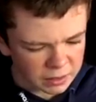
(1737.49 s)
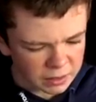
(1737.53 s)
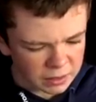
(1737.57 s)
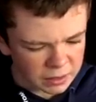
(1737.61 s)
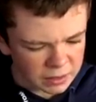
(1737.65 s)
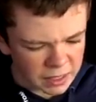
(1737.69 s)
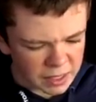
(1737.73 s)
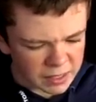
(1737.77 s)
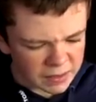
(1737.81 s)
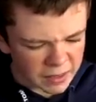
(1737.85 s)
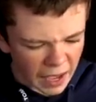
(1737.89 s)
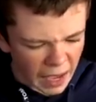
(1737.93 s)

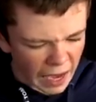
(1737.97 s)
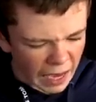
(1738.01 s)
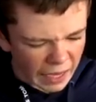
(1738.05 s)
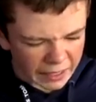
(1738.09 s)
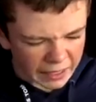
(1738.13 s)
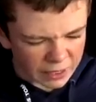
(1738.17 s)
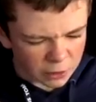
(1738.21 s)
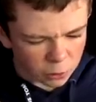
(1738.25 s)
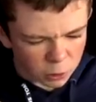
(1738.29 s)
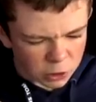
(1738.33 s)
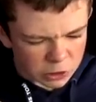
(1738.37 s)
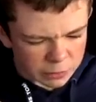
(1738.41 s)
Neither Hetty
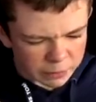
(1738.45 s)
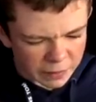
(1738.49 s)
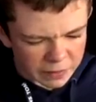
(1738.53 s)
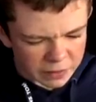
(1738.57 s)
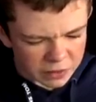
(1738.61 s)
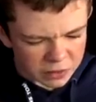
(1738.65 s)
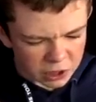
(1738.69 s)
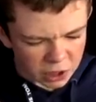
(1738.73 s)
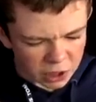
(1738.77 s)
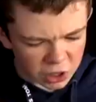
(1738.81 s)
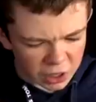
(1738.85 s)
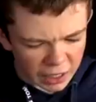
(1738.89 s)
nor
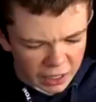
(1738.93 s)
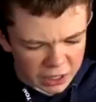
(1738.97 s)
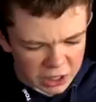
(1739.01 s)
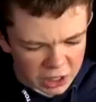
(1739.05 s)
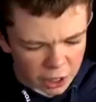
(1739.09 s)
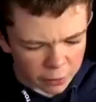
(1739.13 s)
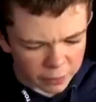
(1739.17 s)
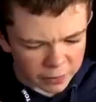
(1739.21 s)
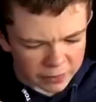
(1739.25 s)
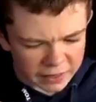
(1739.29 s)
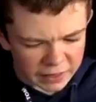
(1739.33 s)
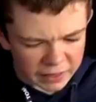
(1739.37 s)
Spencer could catch
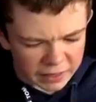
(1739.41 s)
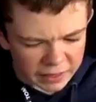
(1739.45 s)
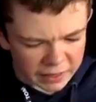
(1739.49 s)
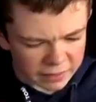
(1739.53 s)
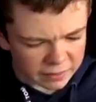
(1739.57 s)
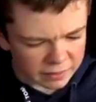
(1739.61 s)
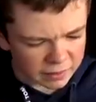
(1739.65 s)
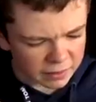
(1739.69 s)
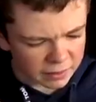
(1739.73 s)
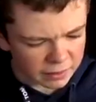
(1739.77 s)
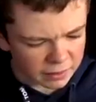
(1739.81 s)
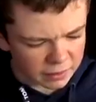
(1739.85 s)
how he did it.